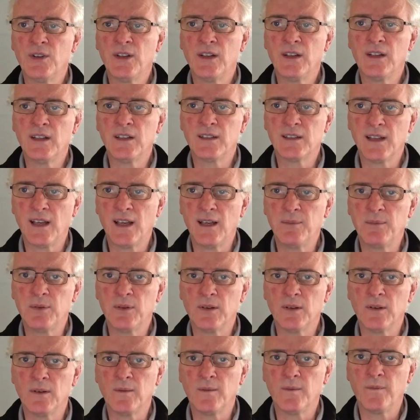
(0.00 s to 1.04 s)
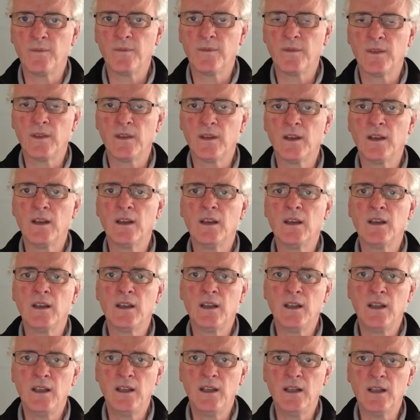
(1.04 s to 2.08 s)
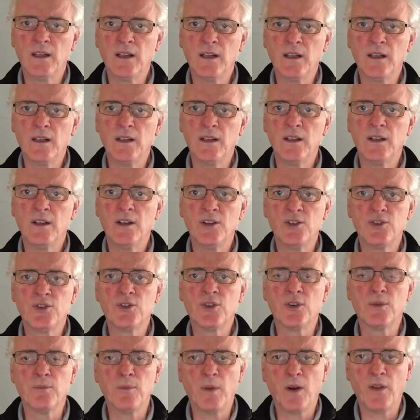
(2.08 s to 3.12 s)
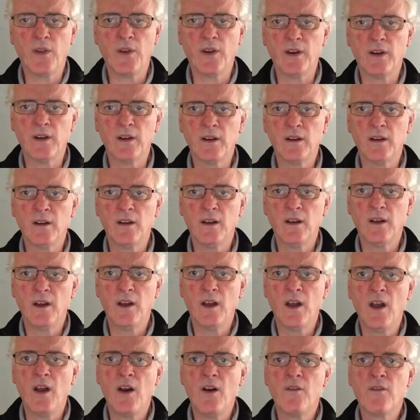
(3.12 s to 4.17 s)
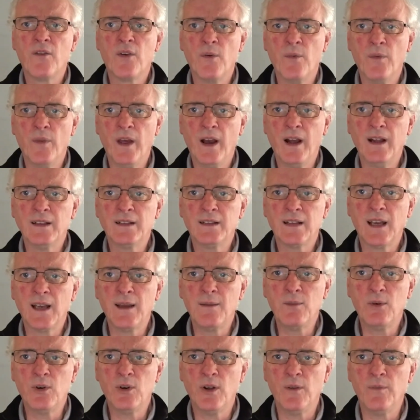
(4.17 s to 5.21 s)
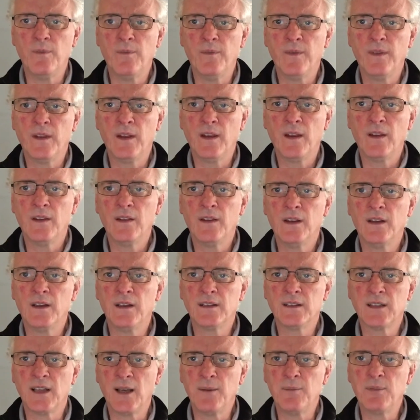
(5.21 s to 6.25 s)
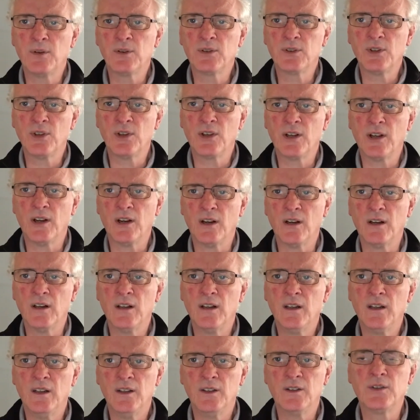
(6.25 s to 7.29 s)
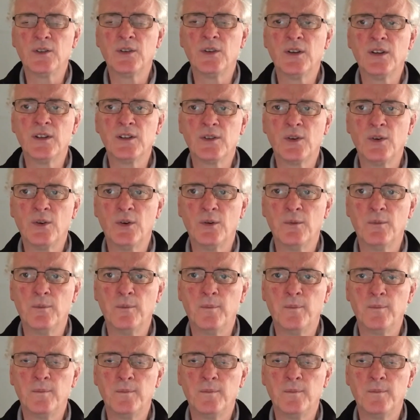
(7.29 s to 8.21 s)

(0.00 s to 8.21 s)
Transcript: the disciple, "Here is your mother." From that time on, the disciple took her into his home.